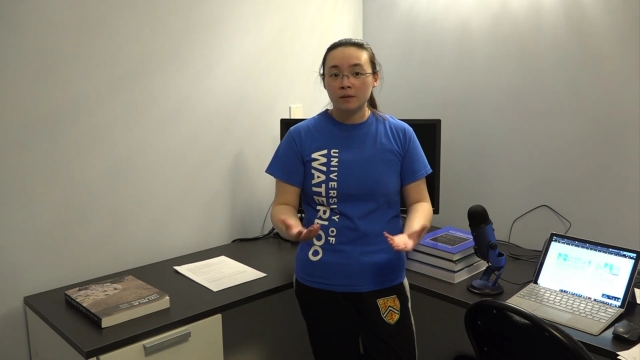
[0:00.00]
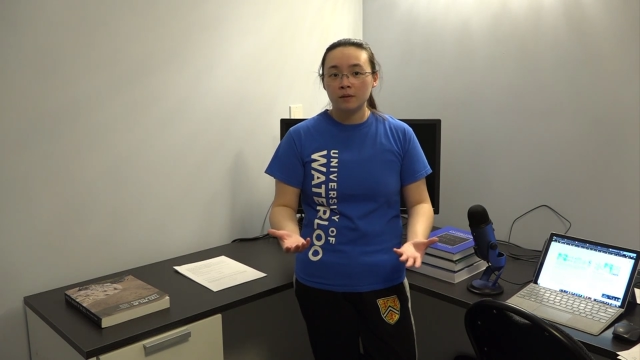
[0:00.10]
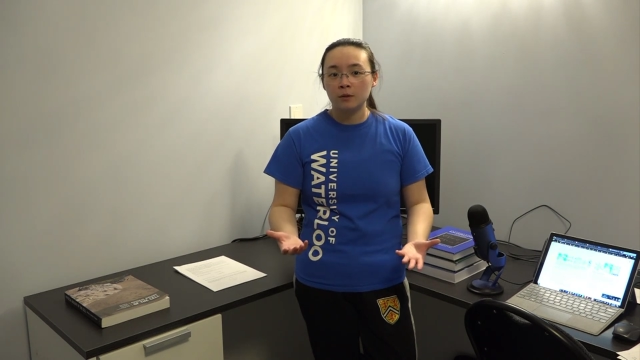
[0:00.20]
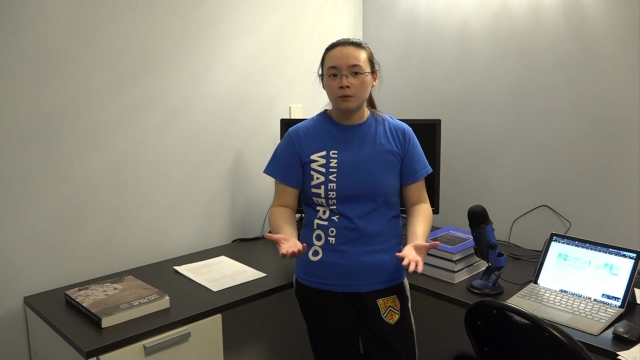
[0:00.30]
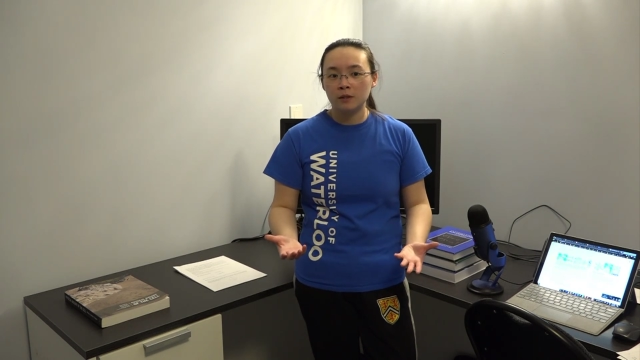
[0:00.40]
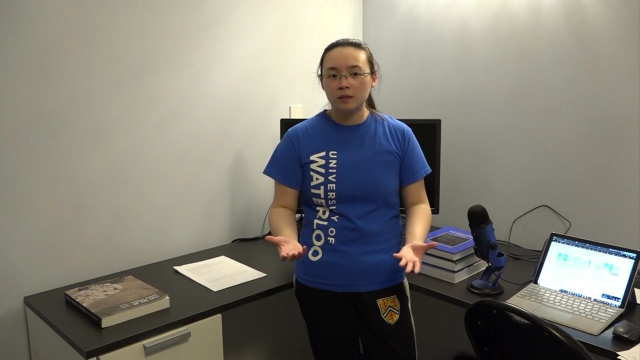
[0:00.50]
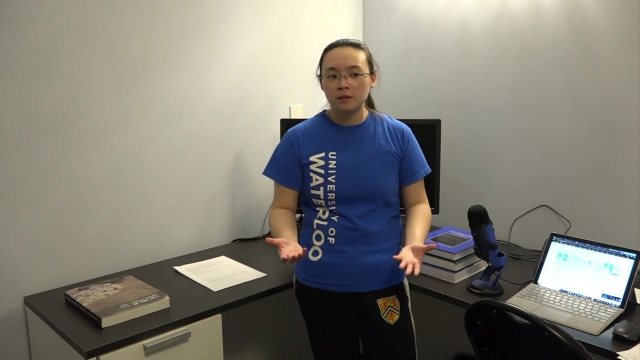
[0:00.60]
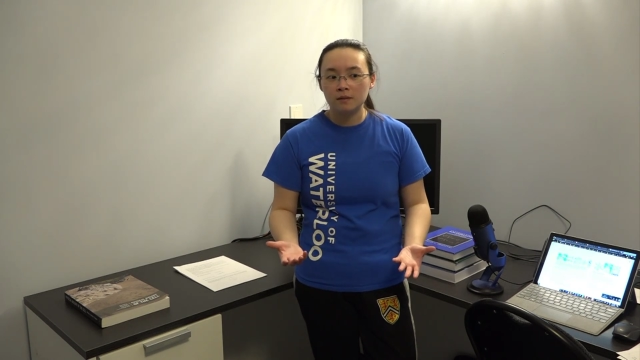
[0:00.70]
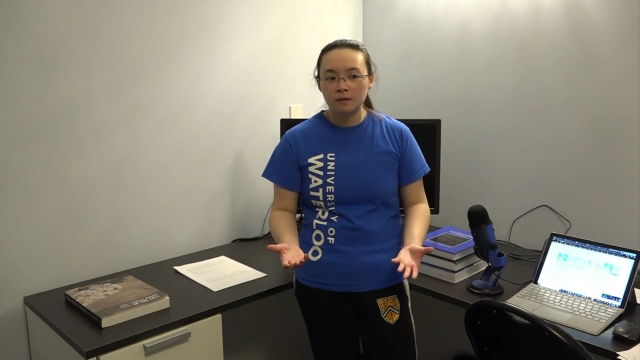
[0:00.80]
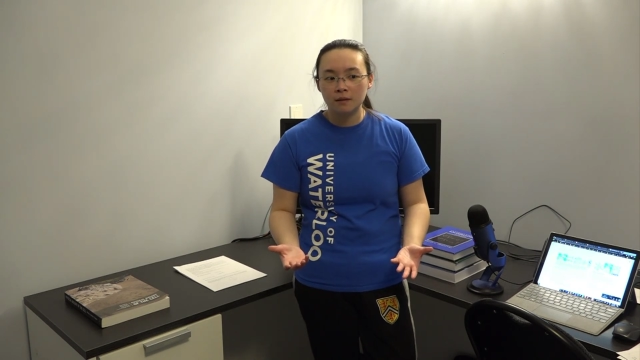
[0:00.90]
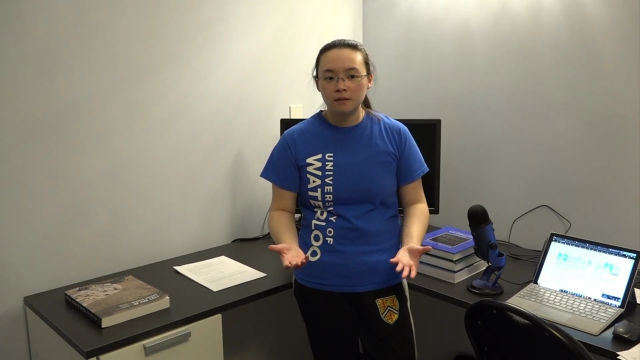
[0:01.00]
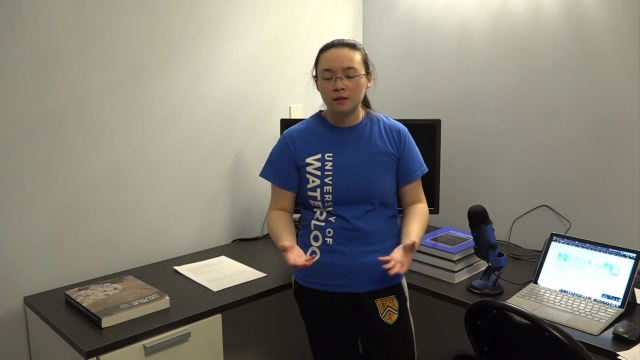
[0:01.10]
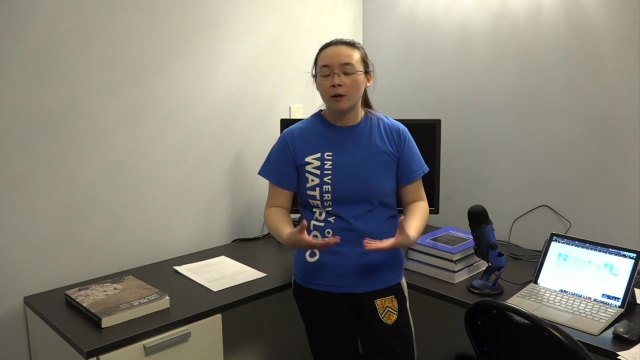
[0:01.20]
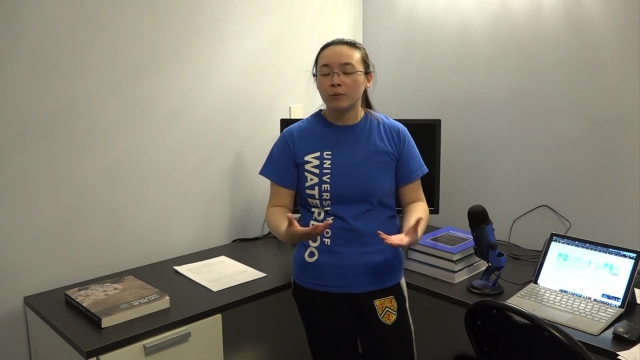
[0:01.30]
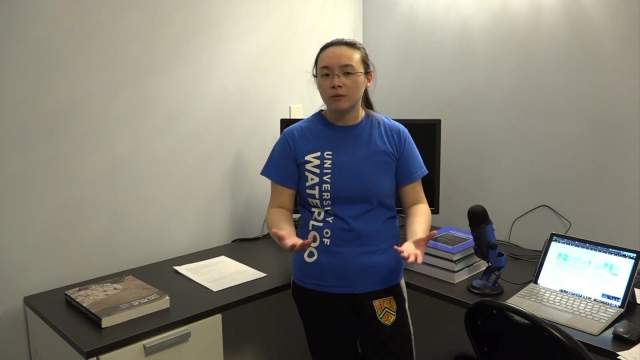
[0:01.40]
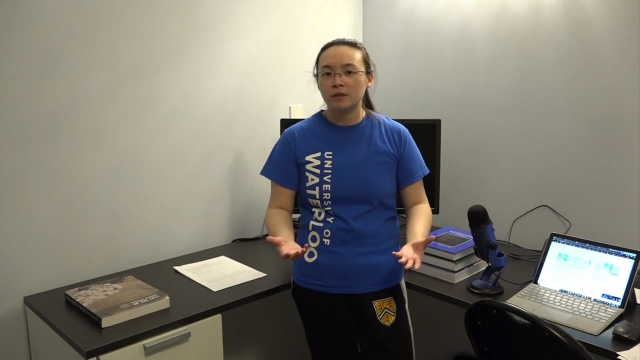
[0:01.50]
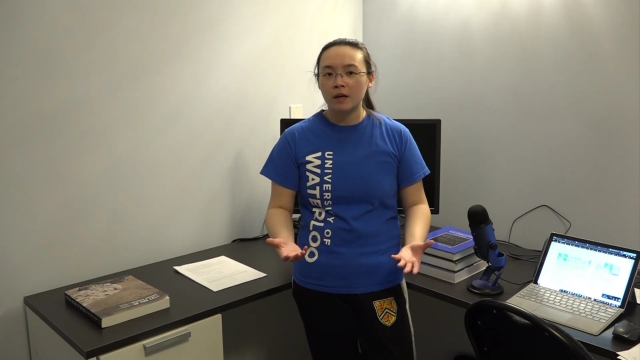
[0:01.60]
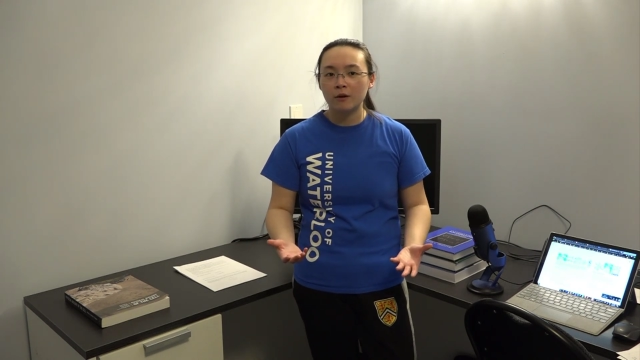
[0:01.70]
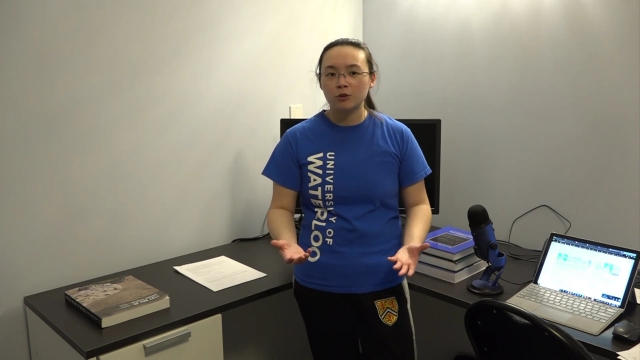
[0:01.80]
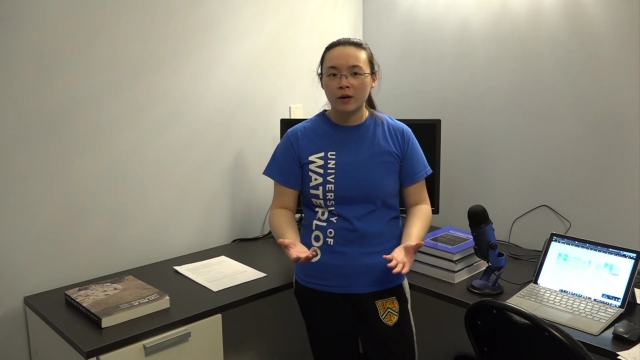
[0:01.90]
you stay
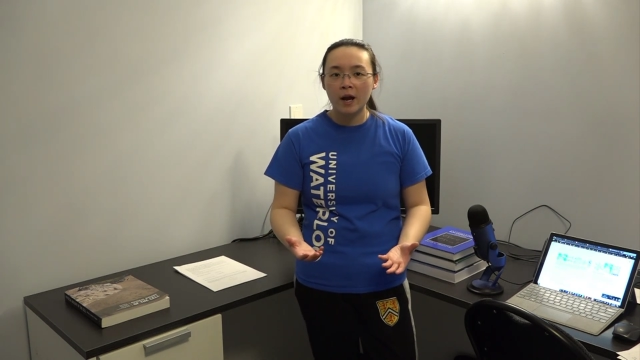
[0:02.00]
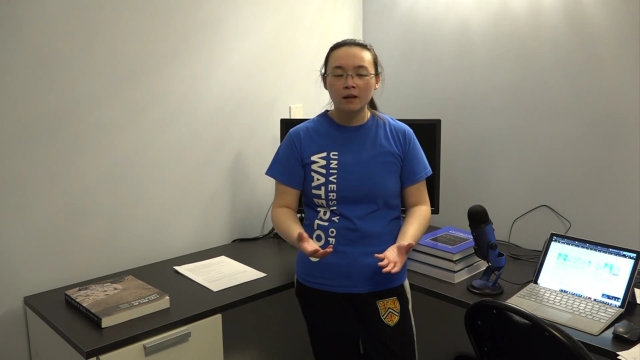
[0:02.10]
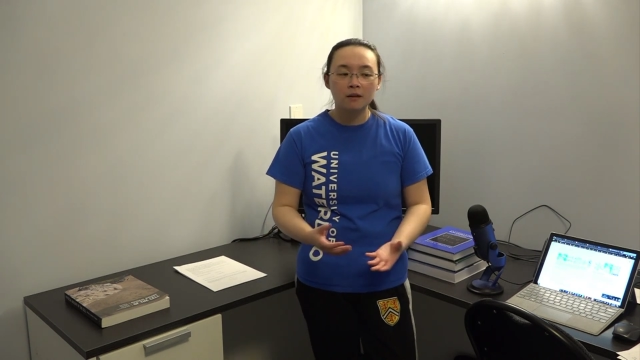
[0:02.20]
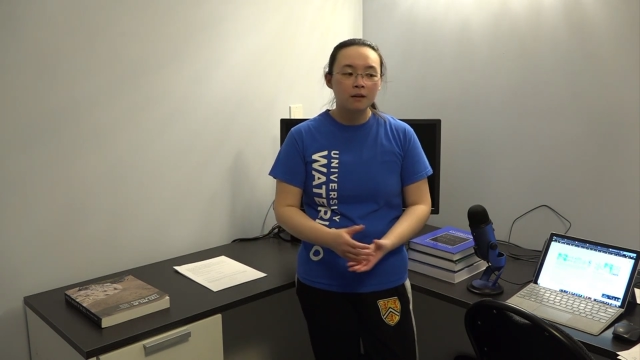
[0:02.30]
on track,